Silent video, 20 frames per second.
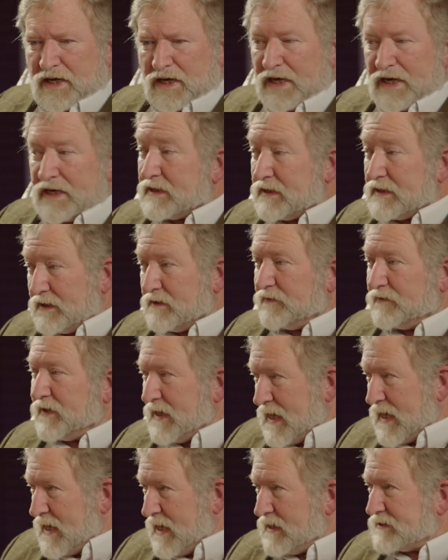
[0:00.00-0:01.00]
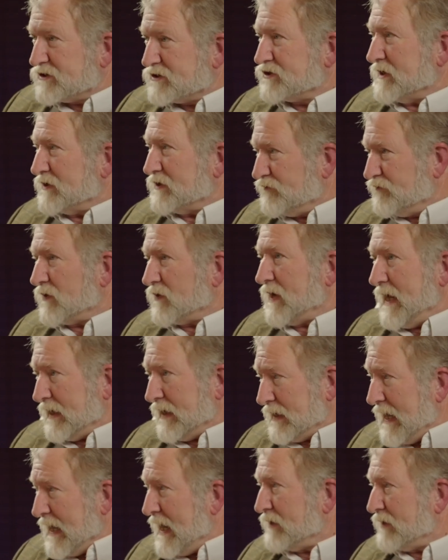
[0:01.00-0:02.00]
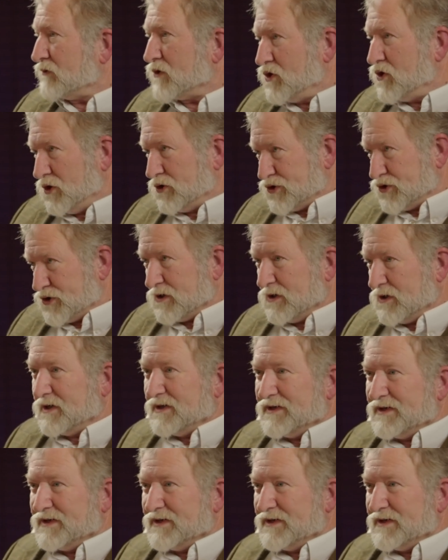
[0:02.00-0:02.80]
A&M, the A stood for agriculture,